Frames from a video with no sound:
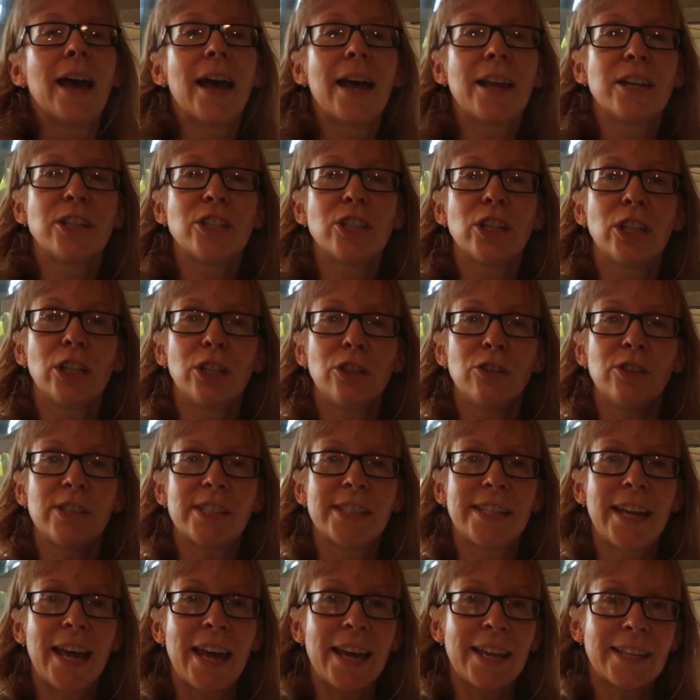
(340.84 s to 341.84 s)
until you
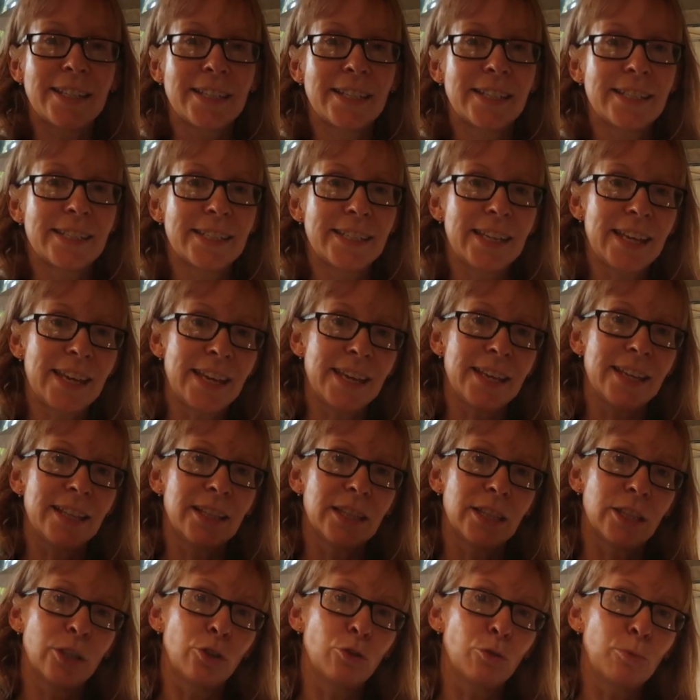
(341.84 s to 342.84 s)
start to
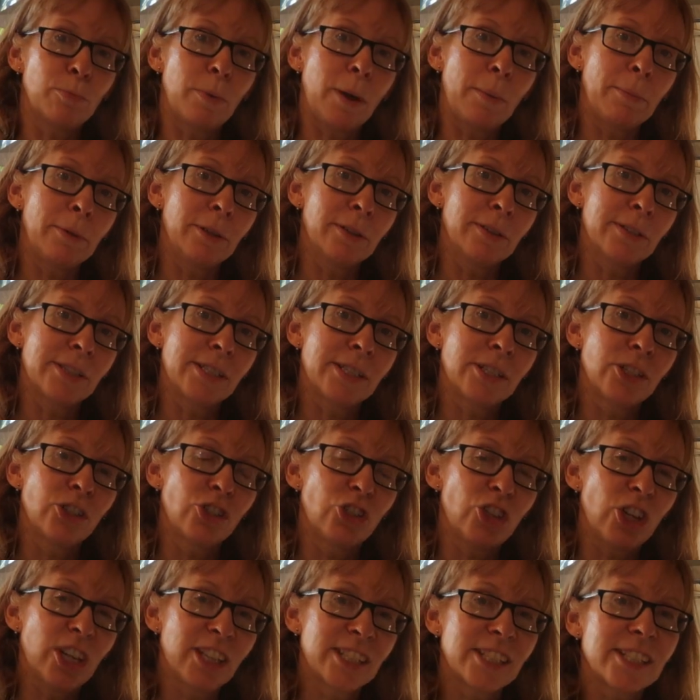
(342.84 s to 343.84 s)
see little bubbles
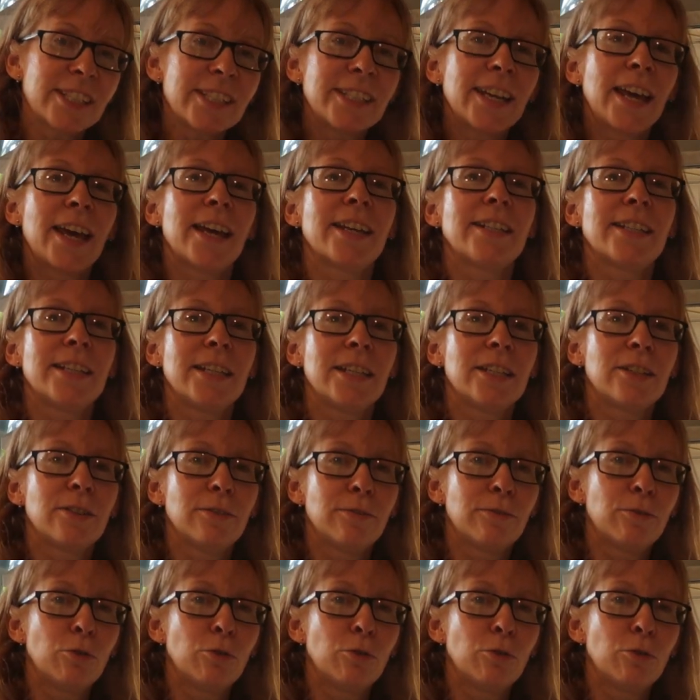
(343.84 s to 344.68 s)
just starting to